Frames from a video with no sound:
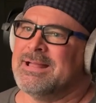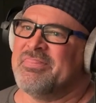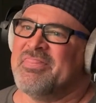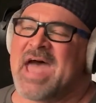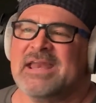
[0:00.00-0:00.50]

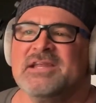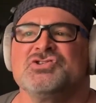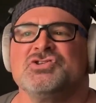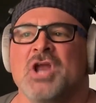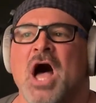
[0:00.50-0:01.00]
that
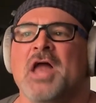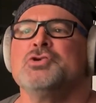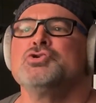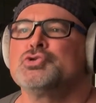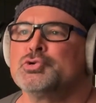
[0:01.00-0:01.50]
it's not
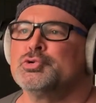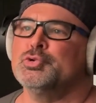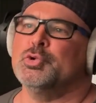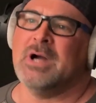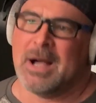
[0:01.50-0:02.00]

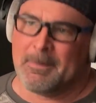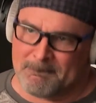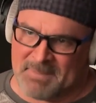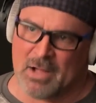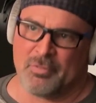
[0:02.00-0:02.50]
true
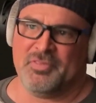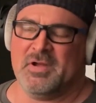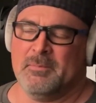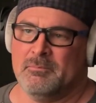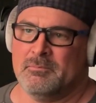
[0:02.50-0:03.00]
of them.